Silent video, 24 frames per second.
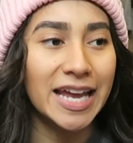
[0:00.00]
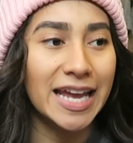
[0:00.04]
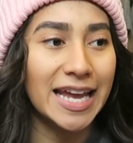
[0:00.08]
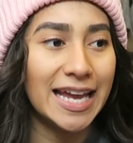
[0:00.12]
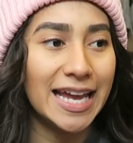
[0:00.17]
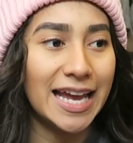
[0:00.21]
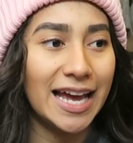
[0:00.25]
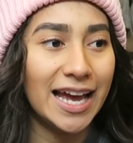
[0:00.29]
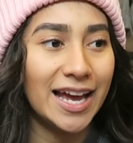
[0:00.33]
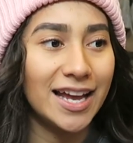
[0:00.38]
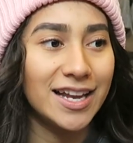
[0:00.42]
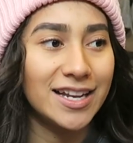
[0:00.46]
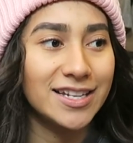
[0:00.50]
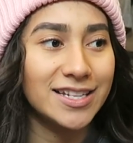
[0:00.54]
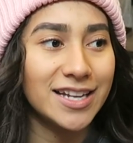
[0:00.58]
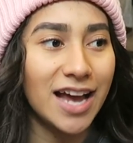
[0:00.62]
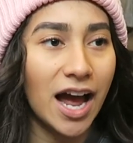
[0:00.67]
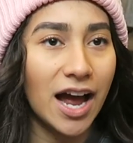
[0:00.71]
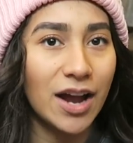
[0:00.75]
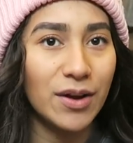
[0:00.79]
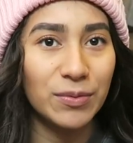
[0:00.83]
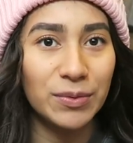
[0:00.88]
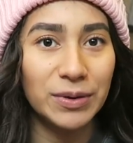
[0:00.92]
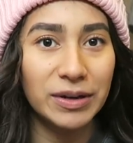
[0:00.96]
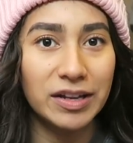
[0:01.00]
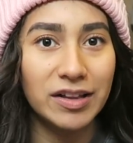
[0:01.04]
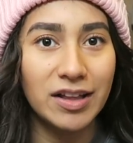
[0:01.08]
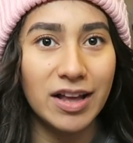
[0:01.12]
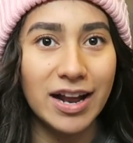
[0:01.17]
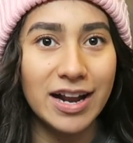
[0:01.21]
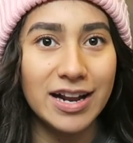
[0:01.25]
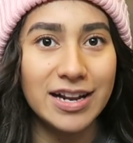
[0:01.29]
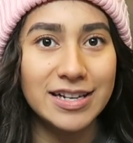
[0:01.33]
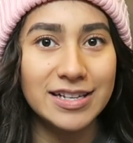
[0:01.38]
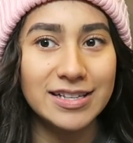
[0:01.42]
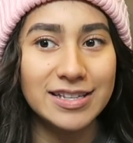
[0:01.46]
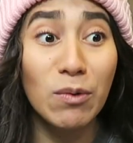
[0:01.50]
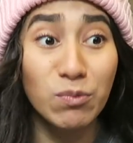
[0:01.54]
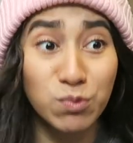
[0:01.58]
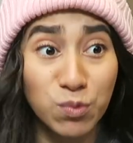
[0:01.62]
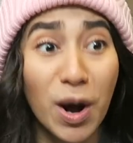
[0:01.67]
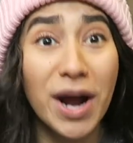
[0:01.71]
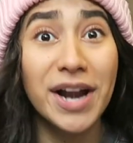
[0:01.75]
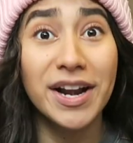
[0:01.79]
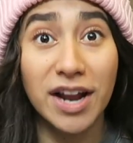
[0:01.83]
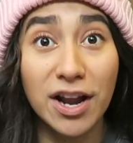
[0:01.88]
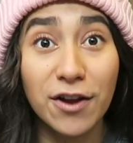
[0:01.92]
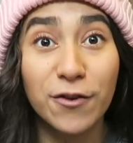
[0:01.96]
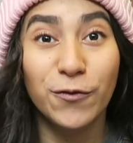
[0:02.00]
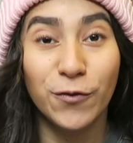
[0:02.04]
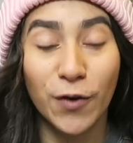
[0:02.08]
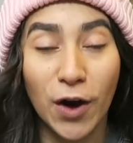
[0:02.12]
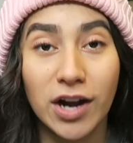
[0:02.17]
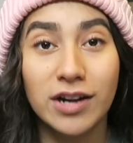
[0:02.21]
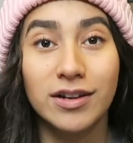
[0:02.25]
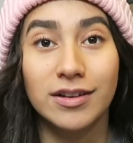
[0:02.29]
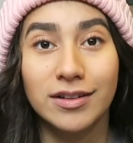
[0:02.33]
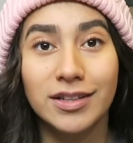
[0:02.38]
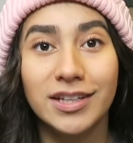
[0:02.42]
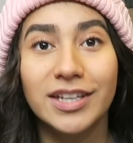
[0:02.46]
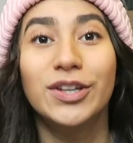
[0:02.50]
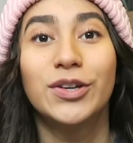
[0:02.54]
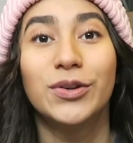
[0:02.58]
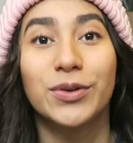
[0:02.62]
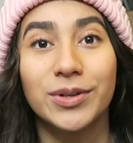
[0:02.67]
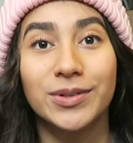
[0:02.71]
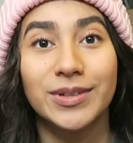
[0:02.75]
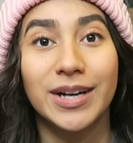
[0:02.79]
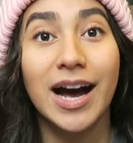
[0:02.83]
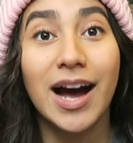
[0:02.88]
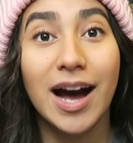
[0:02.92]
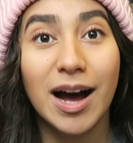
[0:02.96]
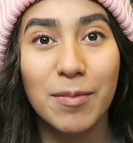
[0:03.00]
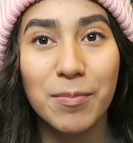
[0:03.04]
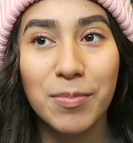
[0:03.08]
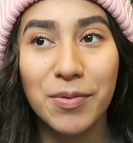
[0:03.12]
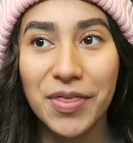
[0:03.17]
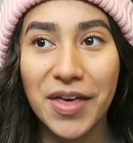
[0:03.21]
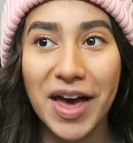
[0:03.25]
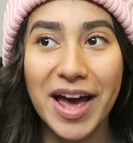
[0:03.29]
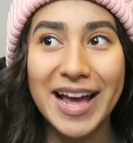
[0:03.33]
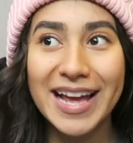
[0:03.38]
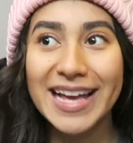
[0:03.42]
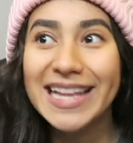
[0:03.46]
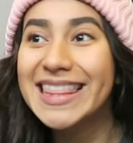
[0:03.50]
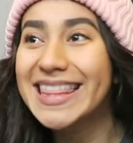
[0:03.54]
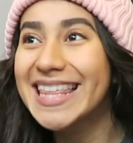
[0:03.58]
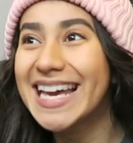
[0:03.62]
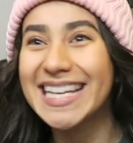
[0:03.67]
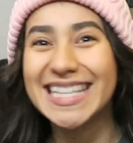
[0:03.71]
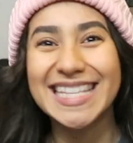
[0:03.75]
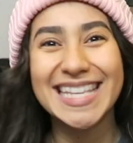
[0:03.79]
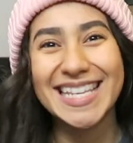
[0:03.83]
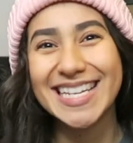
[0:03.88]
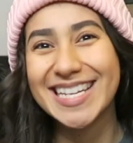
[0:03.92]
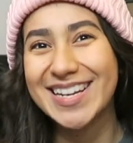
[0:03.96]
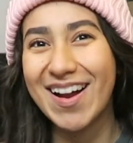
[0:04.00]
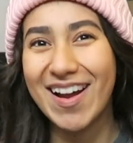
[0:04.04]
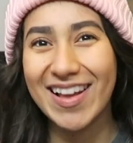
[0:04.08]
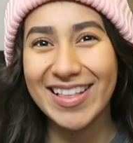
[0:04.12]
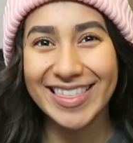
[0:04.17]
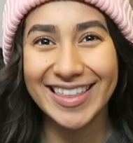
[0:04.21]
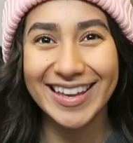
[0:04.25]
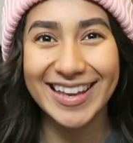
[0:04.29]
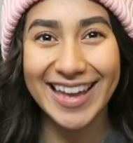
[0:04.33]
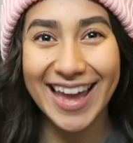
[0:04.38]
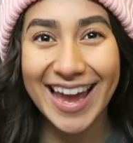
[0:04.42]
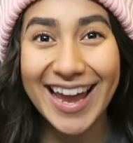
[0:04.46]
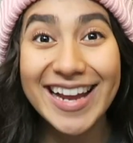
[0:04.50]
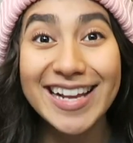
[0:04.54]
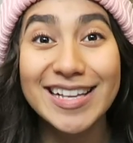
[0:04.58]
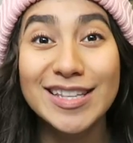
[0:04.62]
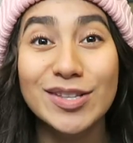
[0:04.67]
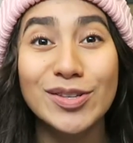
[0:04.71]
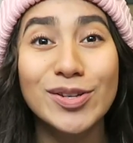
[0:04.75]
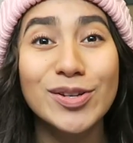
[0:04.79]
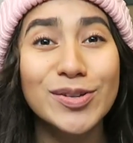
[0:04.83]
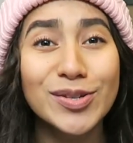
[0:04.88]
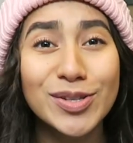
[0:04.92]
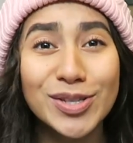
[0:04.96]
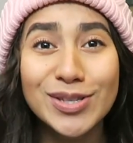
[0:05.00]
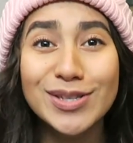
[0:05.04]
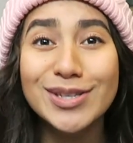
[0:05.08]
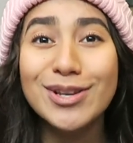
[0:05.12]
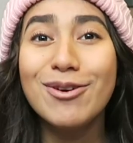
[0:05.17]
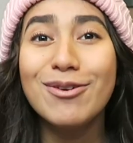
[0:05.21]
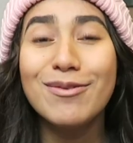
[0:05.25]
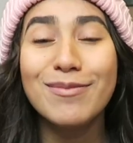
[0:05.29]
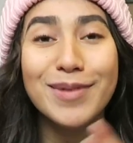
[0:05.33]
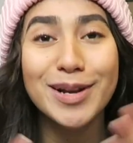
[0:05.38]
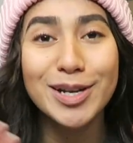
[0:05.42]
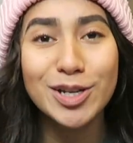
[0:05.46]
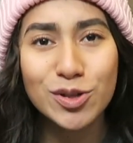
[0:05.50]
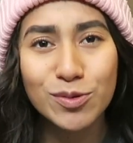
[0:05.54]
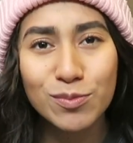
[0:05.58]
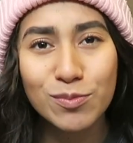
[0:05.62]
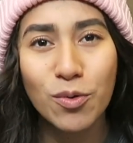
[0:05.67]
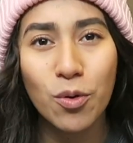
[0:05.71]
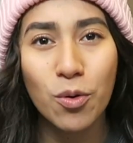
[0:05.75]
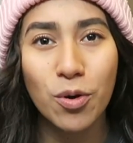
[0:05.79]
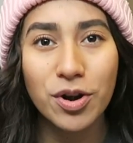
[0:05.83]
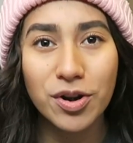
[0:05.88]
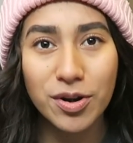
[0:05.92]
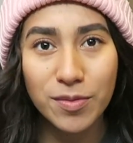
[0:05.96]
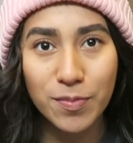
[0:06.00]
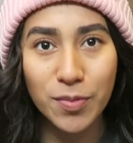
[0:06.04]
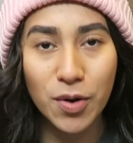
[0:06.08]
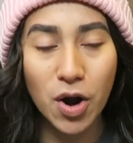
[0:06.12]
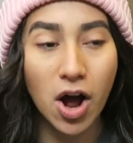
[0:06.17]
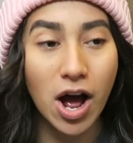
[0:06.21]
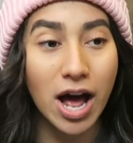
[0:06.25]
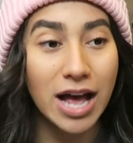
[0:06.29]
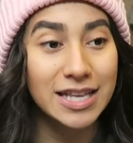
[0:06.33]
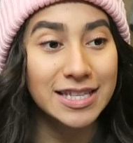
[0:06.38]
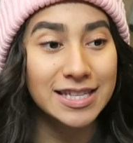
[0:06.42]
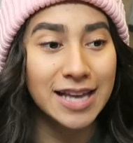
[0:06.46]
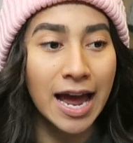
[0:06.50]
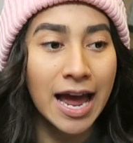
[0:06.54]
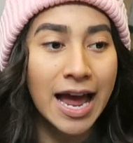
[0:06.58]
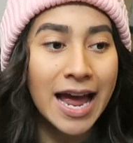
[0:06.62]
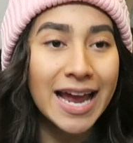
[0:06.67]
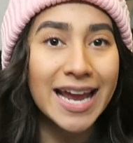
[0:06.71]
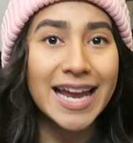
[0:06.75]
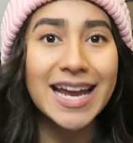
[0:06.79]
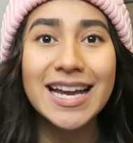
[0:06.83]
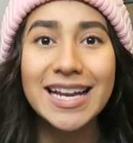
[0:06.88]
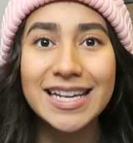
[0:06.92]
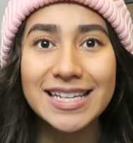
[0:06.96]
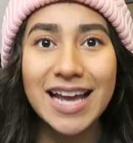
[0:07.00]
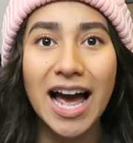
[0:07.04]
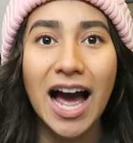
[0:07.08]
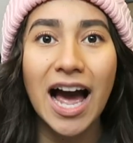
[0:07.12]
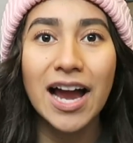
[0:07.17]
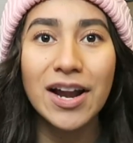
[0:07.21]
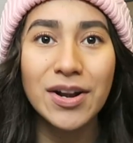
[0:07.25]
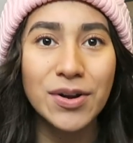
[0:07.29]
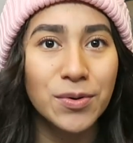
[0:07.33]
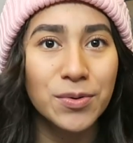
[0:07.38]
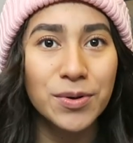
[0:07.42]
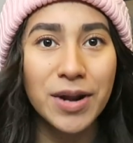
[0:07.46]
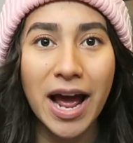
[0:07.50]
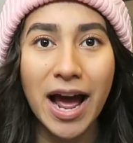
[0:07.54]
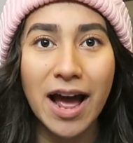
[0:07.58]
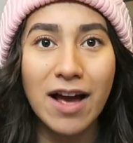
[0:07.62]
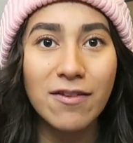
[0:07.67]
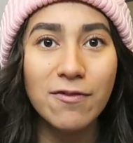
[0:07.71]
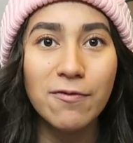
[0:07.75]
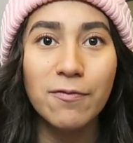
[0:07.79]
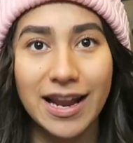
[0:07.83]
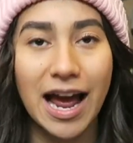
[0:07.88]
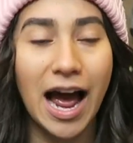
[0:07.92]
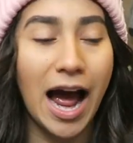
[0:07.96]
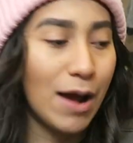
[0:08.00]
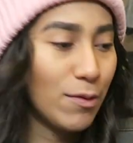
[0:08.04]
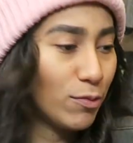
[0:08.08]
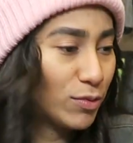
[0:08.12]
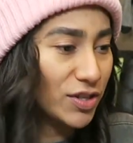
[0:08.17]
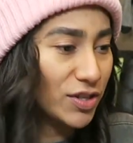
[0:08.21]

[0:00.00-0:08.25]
And I realized when I finally grew up that that's not the case. There's so much more to bras. And I